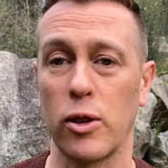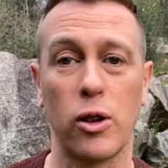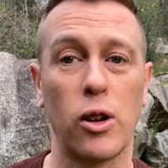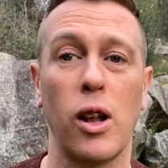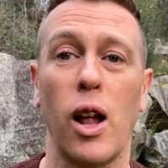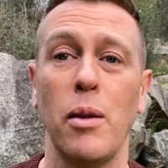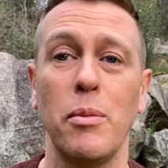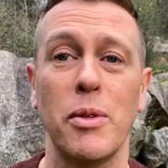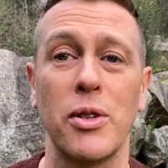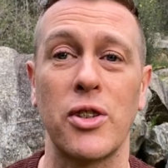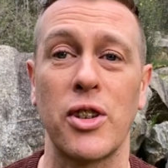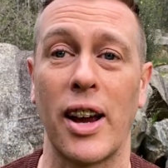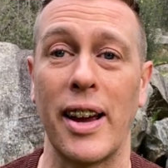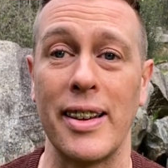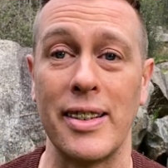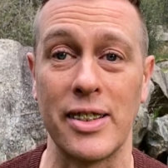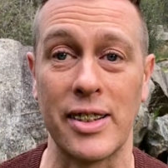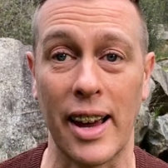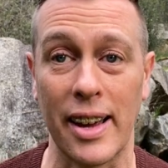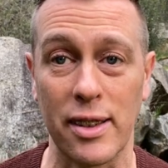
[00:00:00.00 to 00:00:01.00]
climate
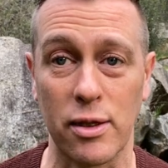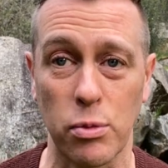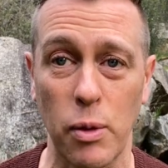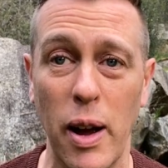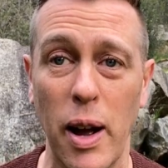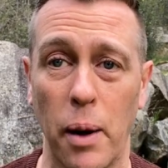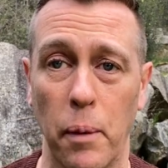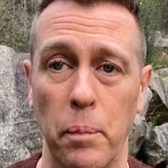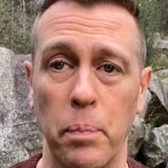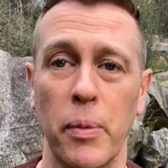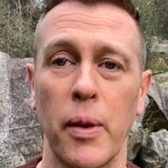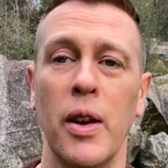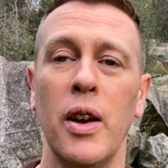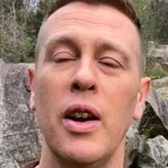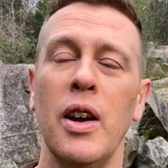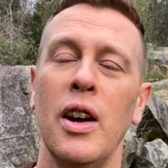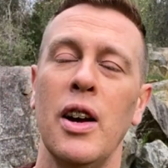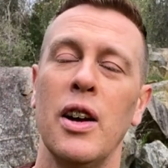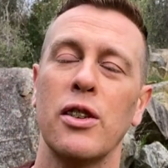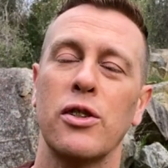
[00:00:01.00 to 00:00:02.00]
change as well.
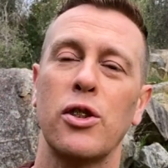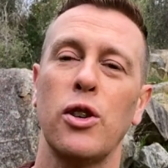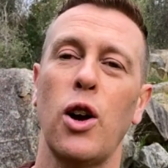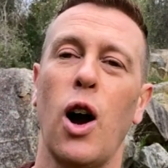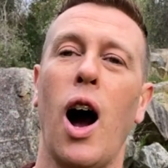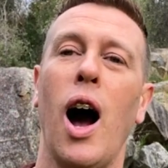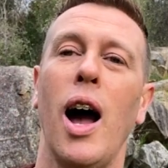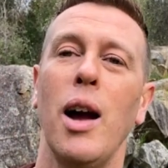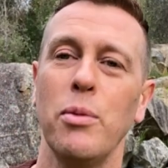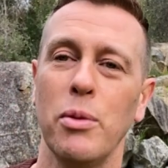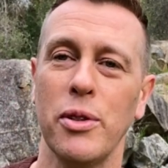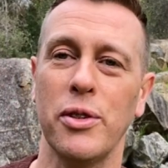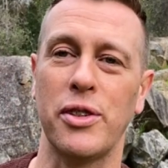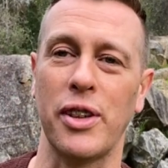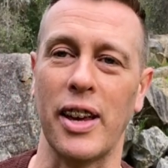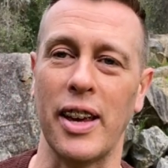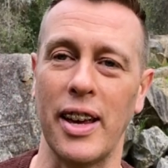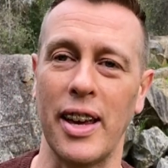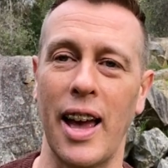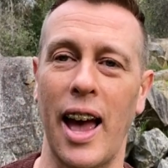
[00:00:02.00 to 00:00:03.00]
So I was
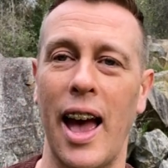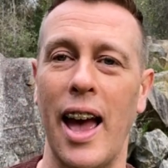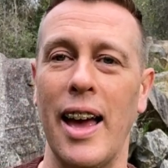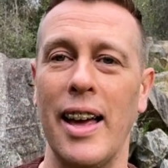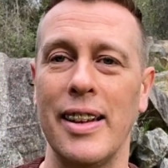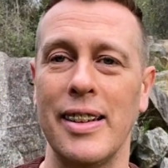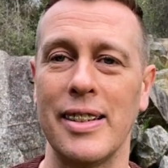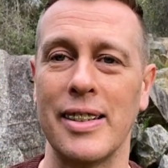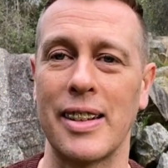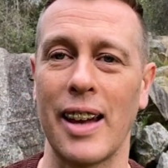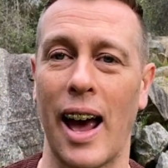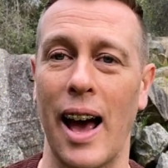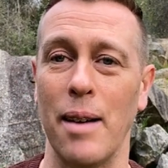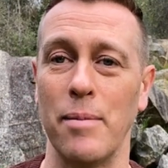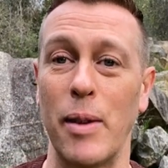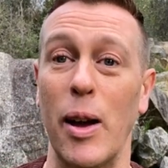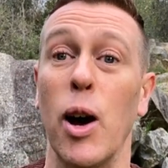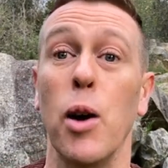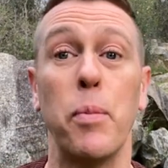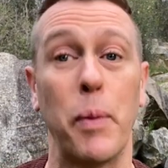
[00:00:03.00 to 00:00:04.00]
there and
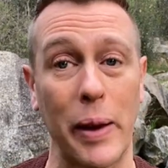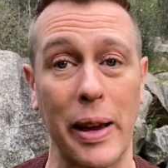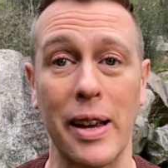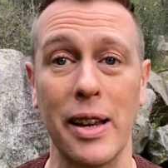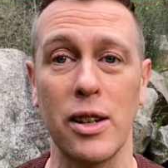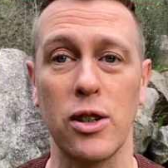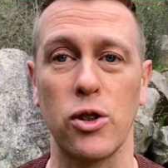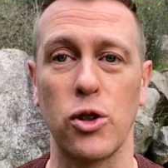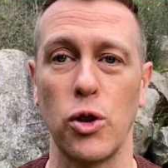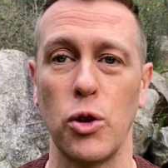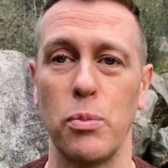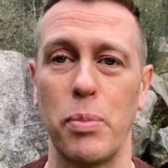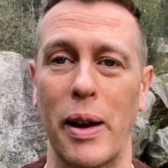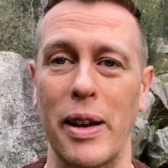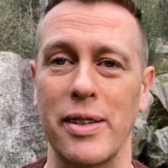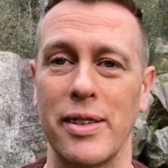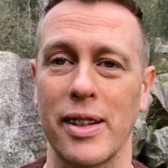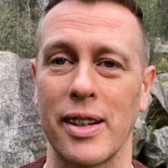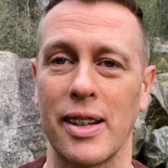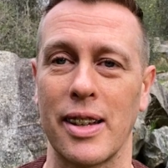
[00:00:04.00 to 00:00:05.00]
helping to
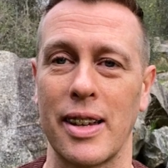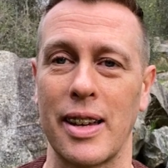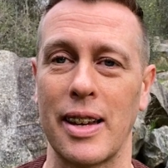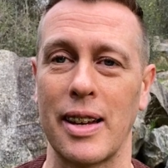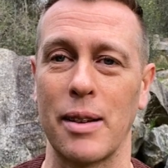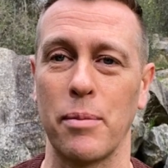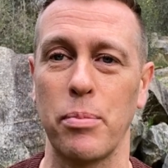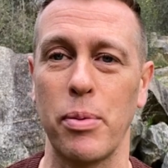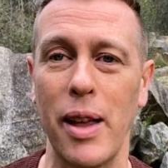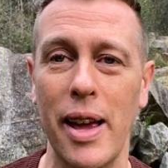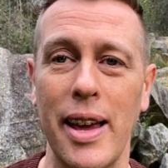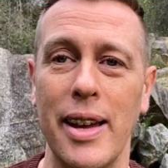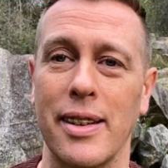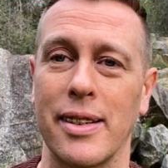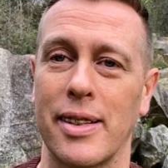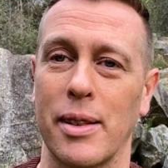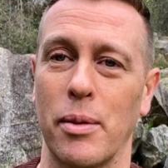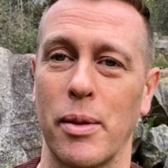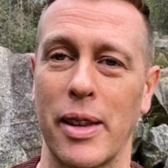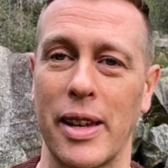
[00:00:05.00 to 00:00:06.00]
basically
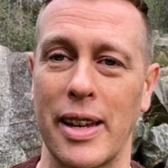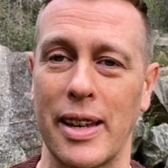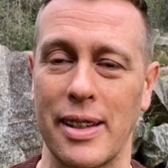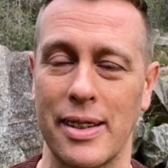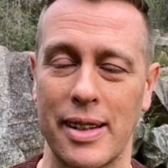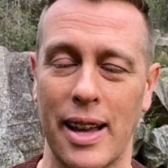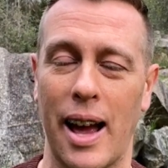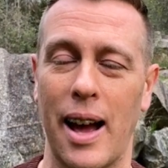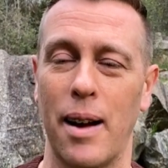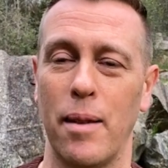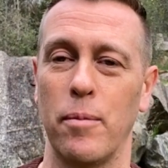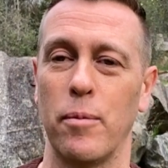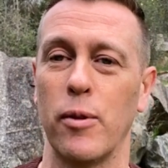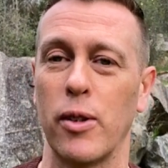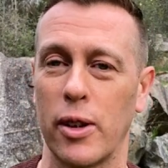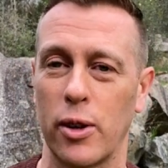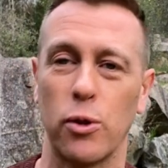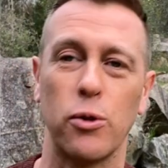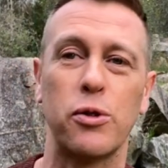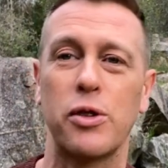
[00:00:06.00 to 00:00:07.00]
plant some of these
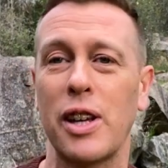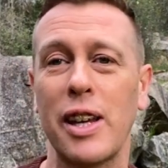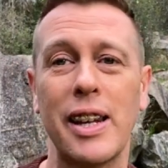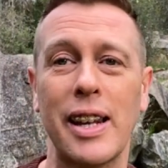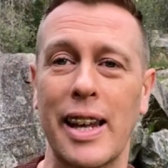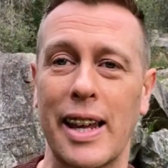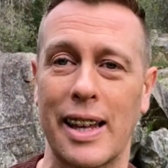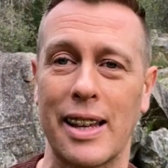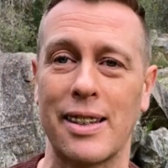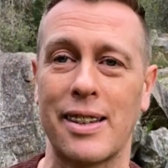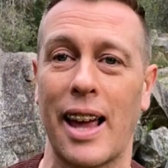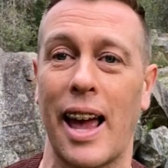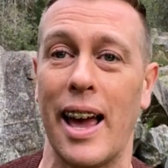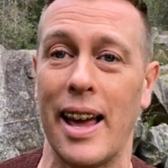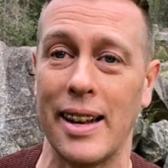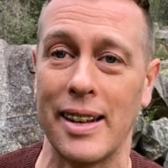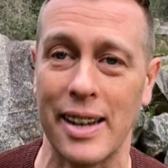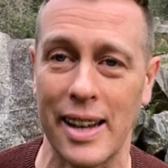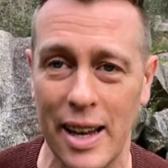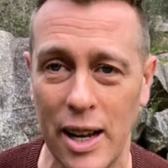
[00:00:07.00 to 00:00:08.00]
little seedlings
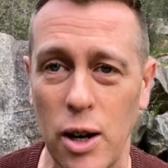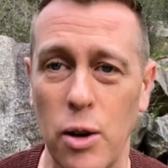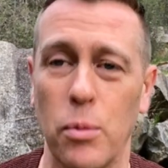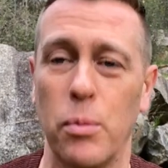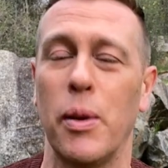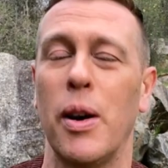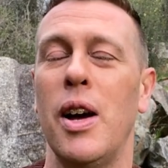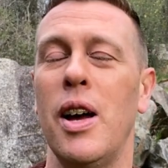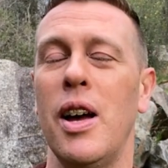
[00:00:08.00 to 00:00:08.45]
and help.